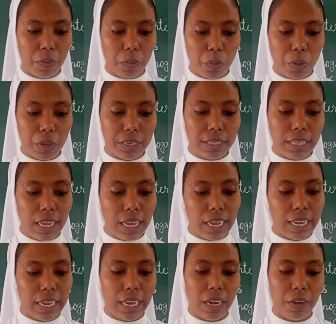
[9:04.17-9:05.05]
avoid the
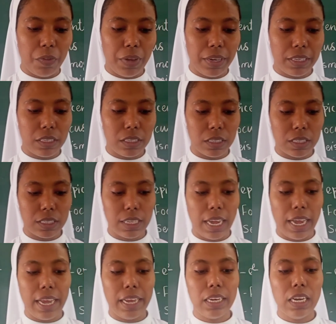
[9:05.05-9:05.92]
elevators.
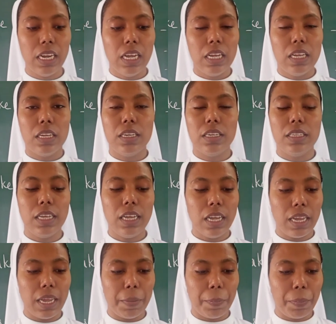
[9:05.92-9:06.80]
And in
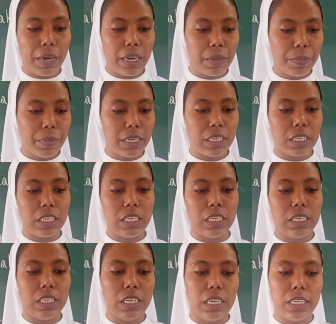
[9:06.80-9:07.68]
the
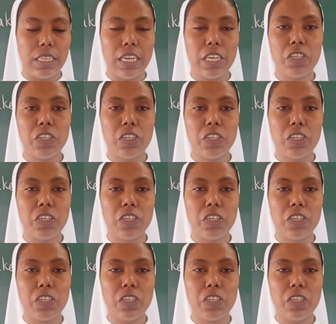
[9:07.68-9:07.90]
apartment,